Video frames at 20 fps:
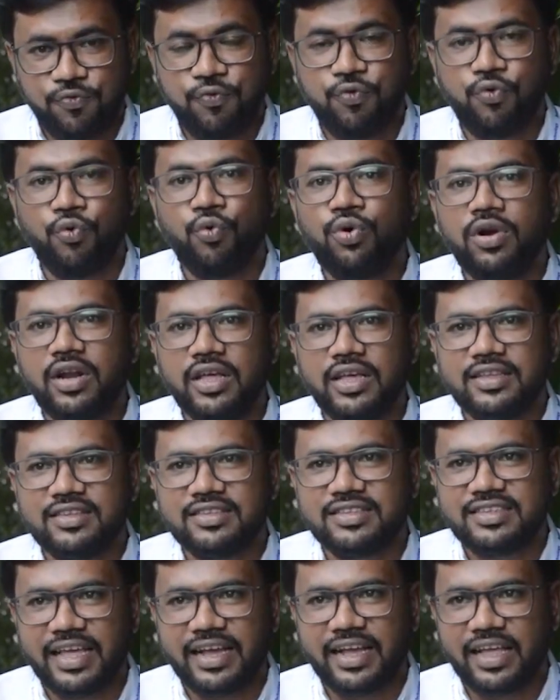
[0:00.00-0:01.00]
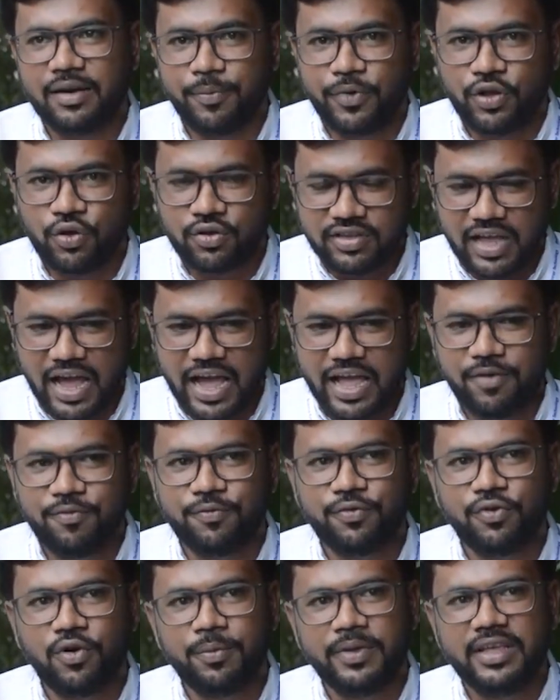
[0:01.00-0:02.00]
food is taken because I
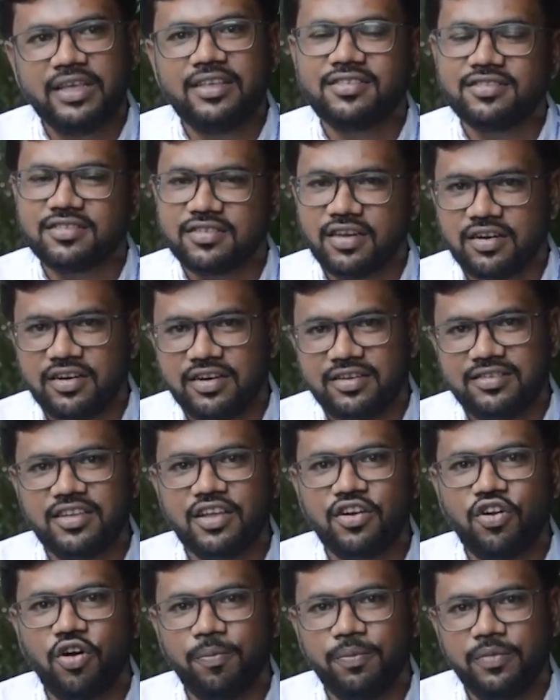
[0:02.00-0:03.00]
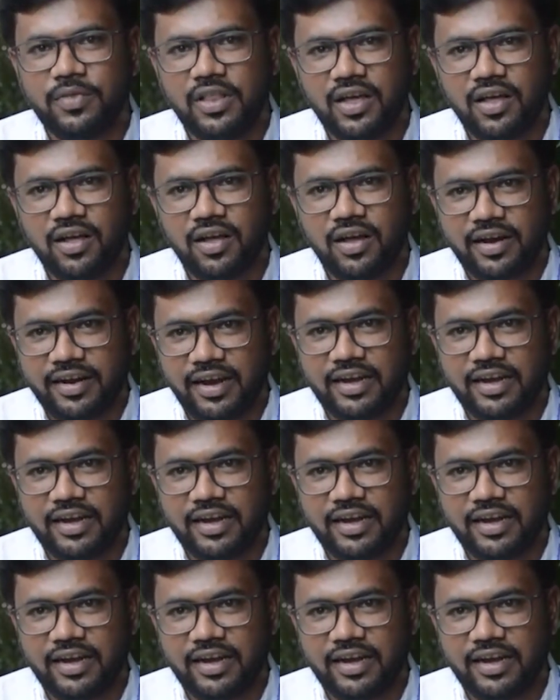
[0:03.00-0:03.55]
am from eastern region of the